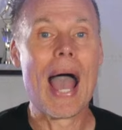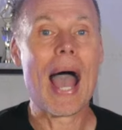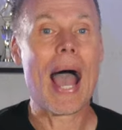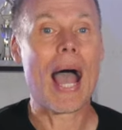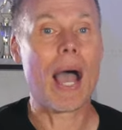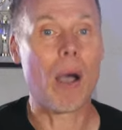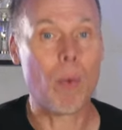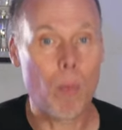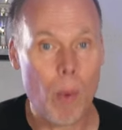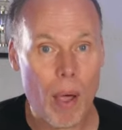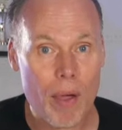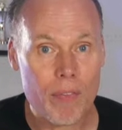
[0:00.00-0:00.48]

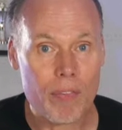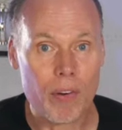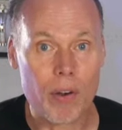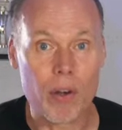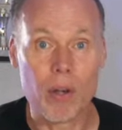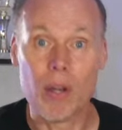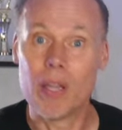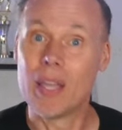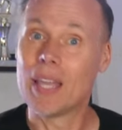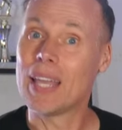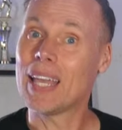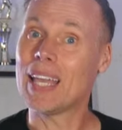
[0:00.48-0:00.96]

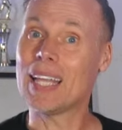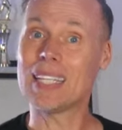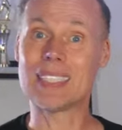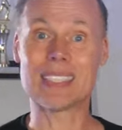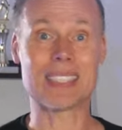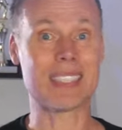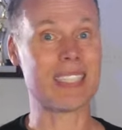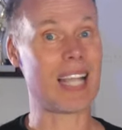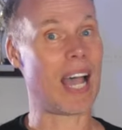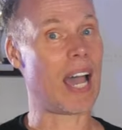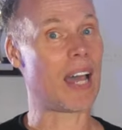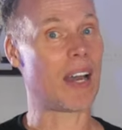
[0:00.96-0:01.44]
However,
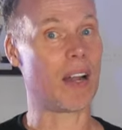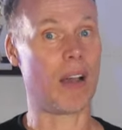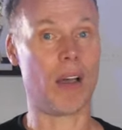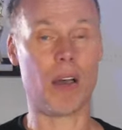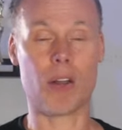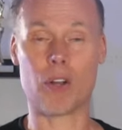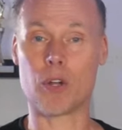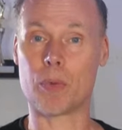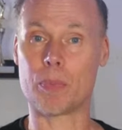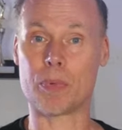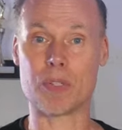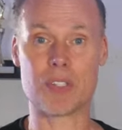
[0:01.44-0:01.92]
it's not one
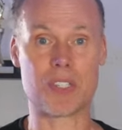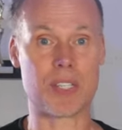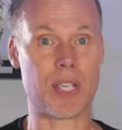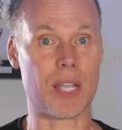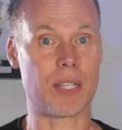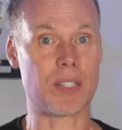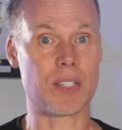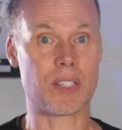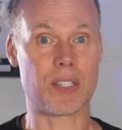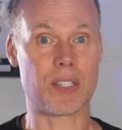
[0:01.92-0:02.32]
hundred percent